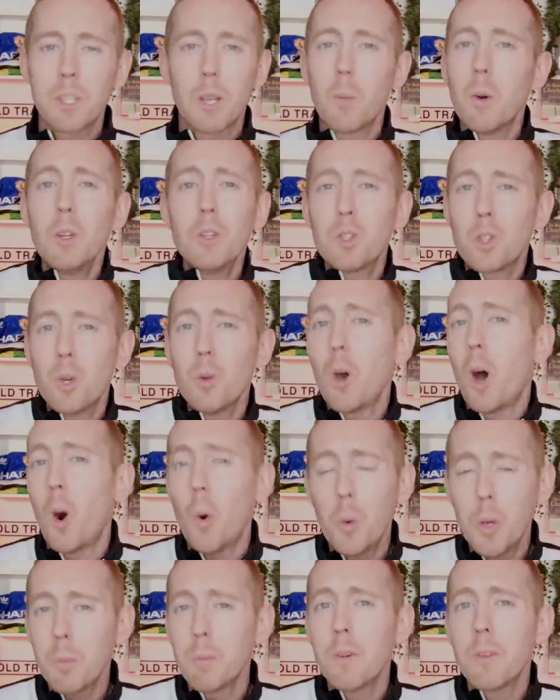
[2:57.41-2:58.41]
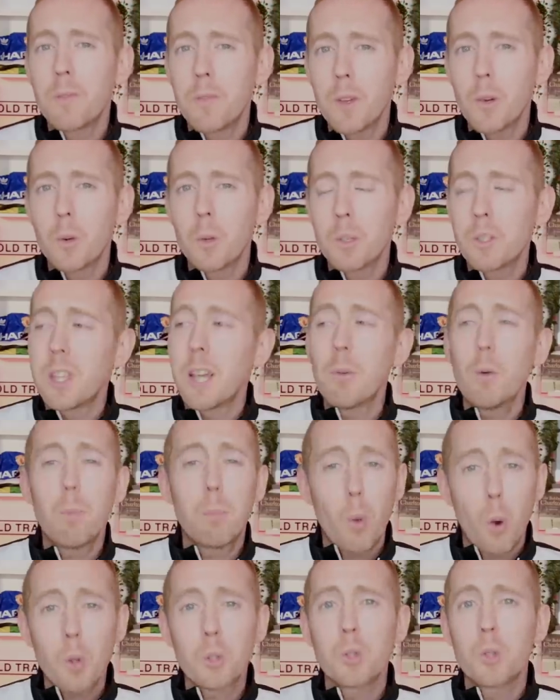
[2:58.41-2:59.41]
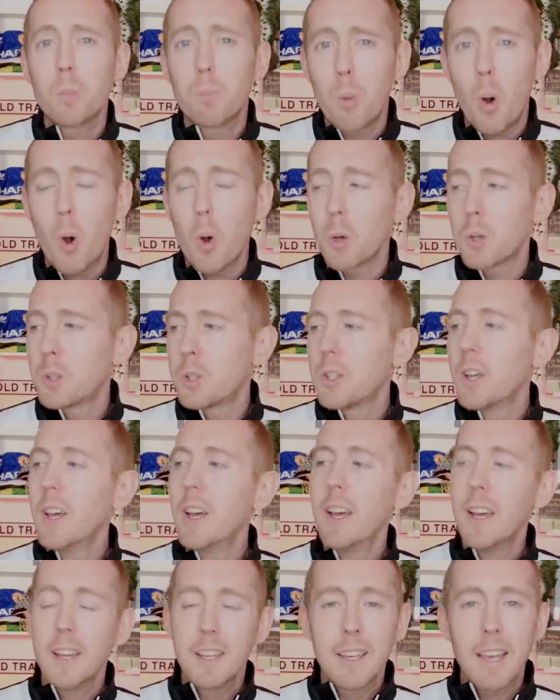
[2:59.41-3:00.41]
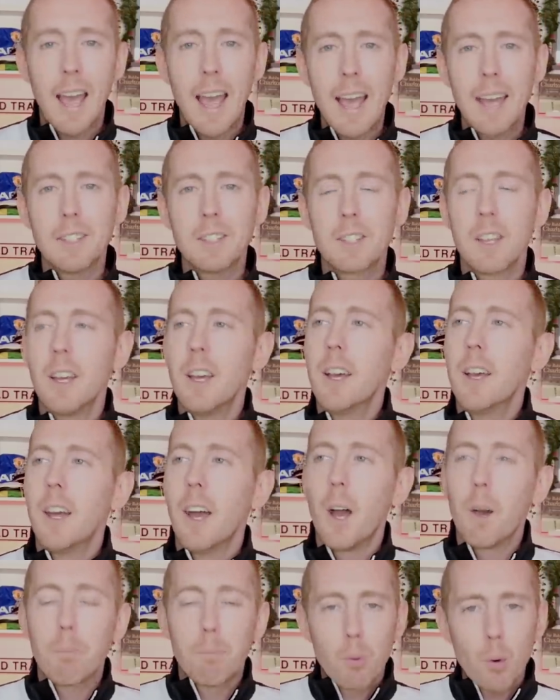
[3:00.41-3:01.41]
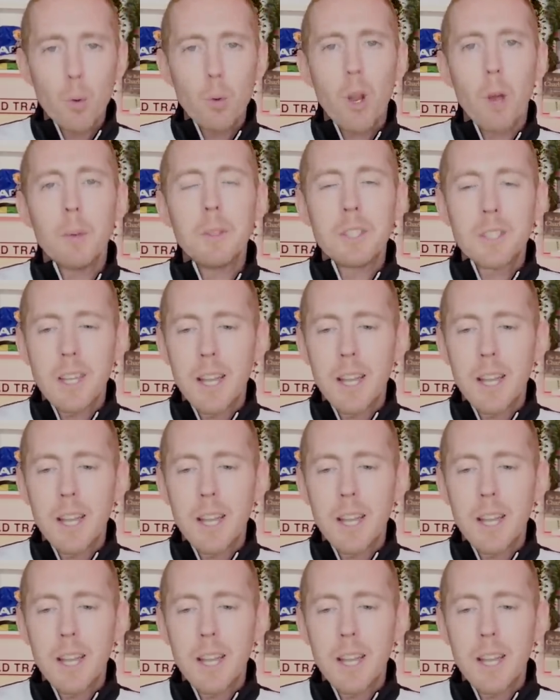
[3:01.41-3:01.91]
They weren't two holding midfielders, they were box to box. You had uh, Bruno and